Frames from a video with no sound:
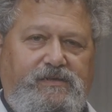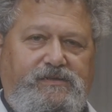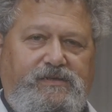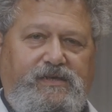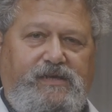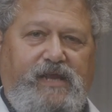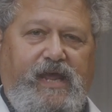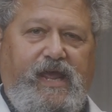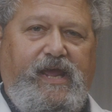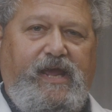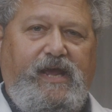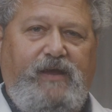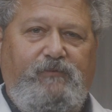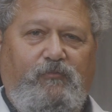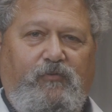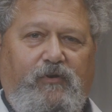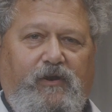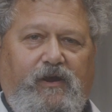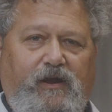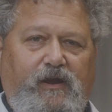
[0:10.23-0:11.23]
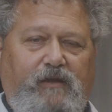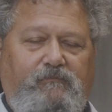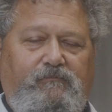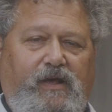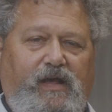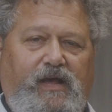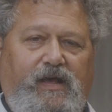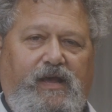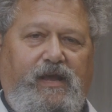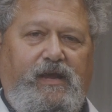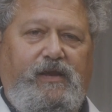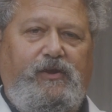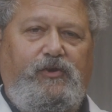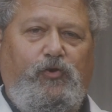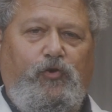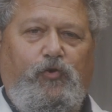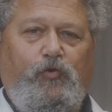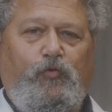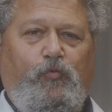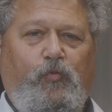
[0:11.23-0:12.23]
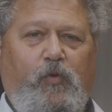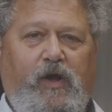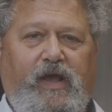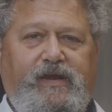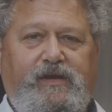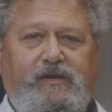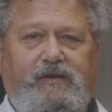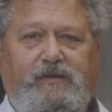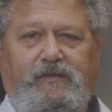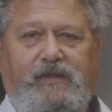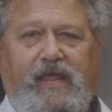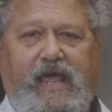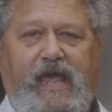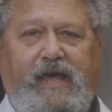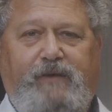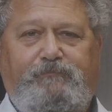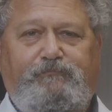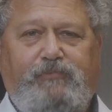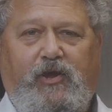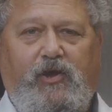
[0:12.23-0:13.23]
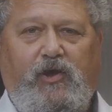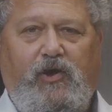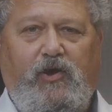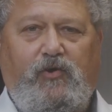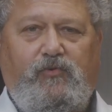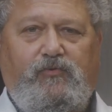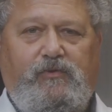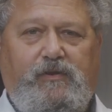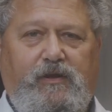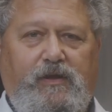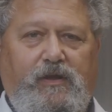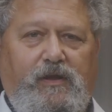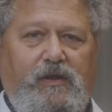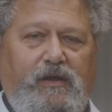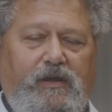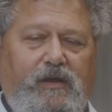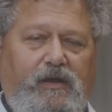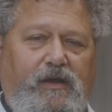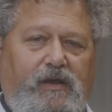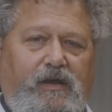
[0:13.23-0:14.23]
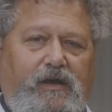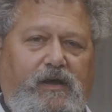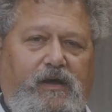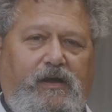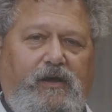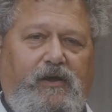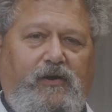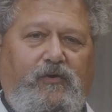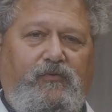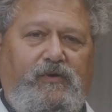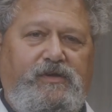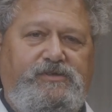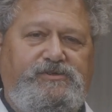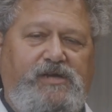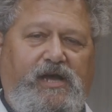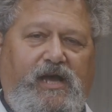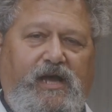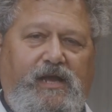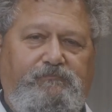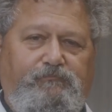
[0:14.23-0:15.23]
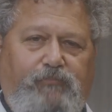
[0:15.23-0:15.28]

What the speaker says: Today I'm wearing my new white lab coat, which I